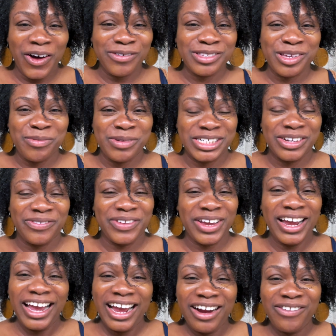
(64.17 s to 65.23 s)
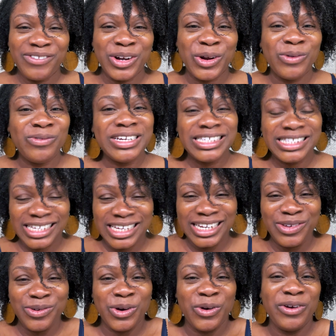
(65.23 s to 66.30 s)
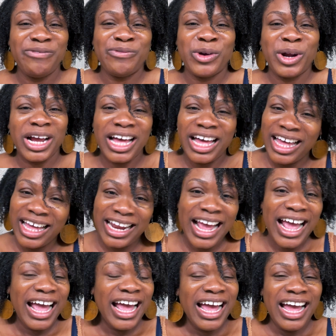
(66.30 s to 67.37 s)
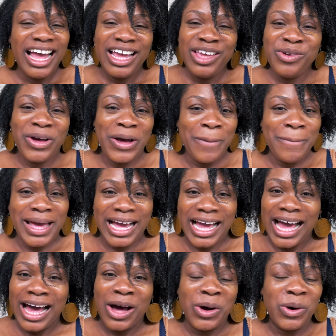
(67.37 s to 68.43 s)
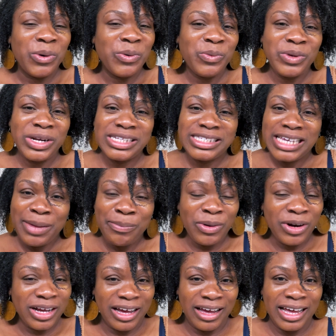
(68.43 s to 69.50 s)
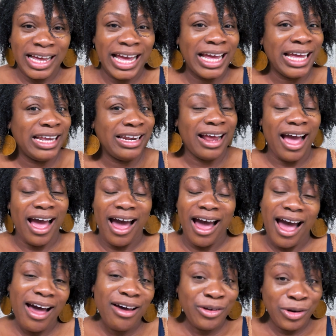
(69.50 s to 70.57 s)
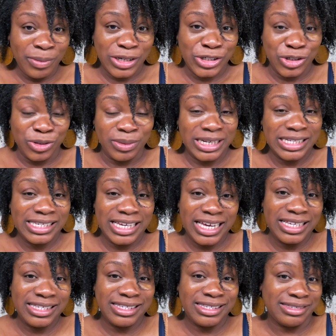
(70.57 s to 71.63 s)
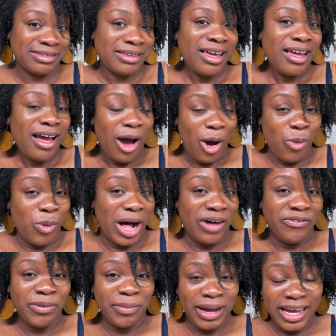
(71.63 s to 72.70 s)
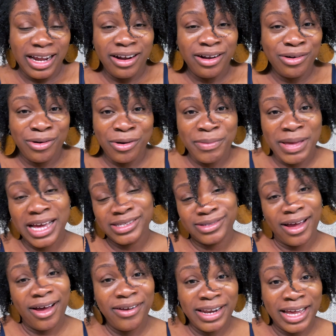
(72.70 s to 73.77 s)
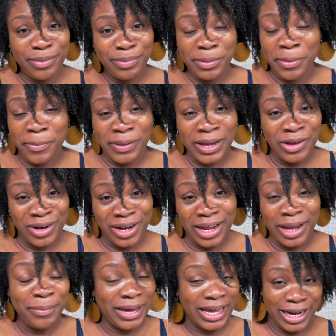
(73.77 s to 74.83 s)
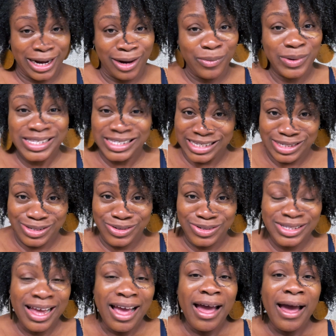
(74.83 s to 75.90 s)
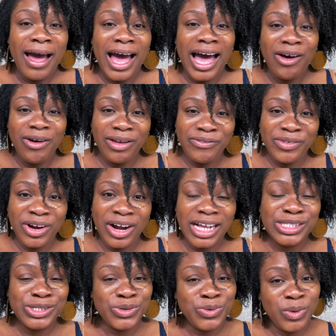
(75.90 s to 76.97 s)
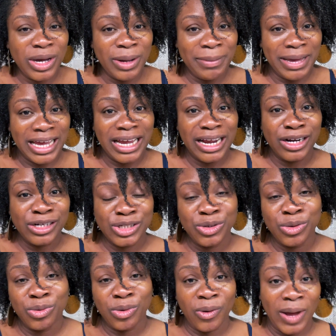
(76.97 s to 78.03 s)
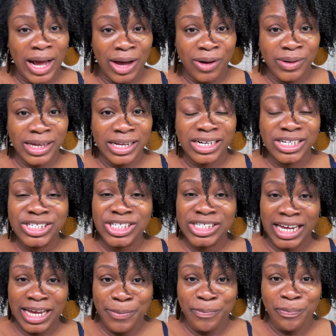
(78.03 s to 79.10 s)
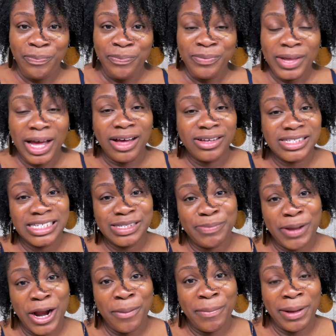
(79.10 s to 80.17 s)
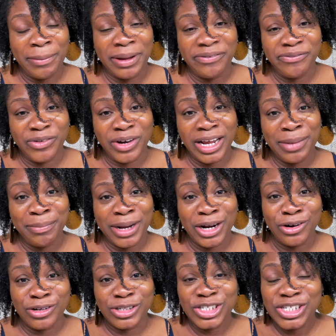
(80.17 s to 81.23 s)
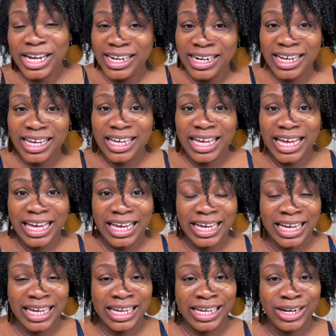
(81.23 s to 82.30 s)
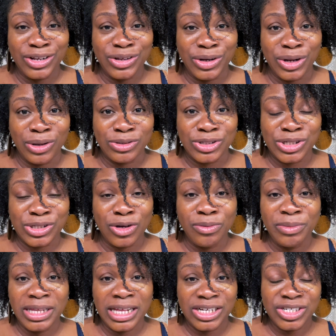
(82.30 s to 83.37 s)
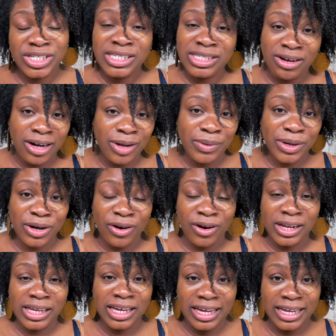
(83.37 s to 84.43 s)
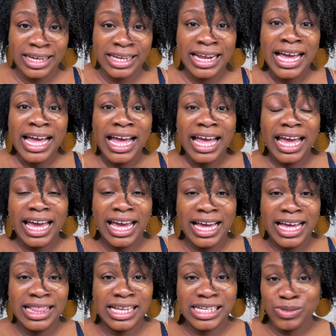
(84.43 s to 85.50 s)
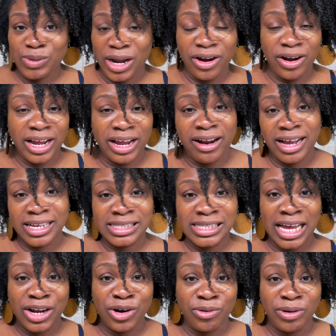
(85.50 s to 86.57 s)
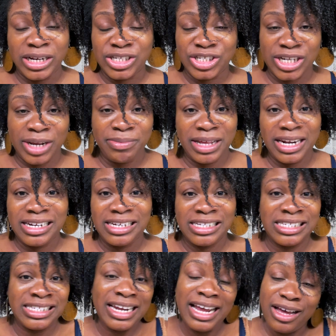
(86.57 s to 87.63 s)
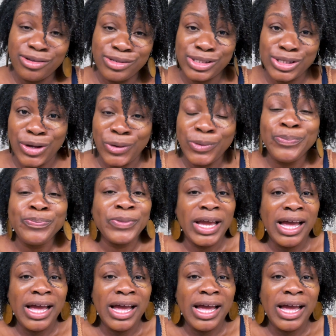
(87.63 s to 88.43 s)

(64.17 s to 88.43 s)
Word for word: off so much of your hair for no reason. You go in for a cut, you come back out with a taper cut, and I don't know about you, but it takes a while for my hair to grow back, so I don't like people playing in my hair with scissors. However, I do want my hair to grow out in a shape. I was inspired by my friend, my girl Shayna, and you know, she told me that she started with a curly cut, and that's why her hair has that great shape that it does now. So